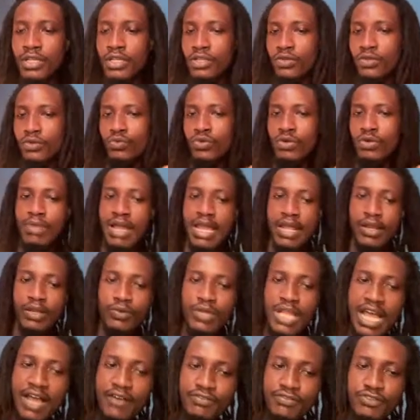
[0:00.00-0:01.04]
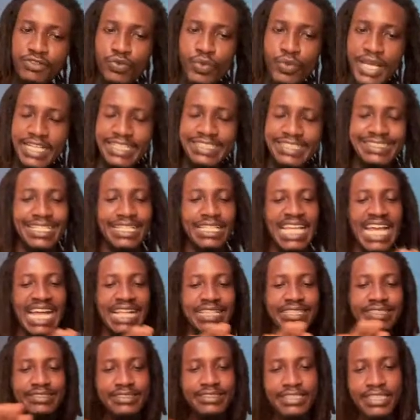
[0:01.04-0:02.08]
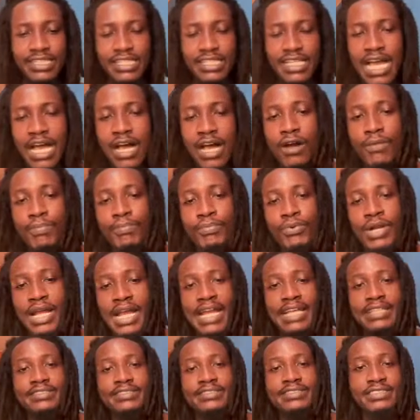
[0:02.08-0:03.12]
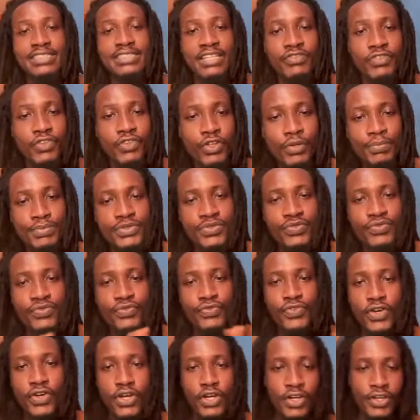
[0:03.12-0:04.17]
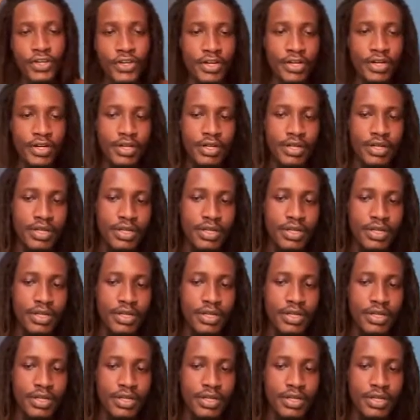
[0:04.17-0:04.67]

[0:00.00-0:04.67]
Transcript: We might have to wait and see how price develops further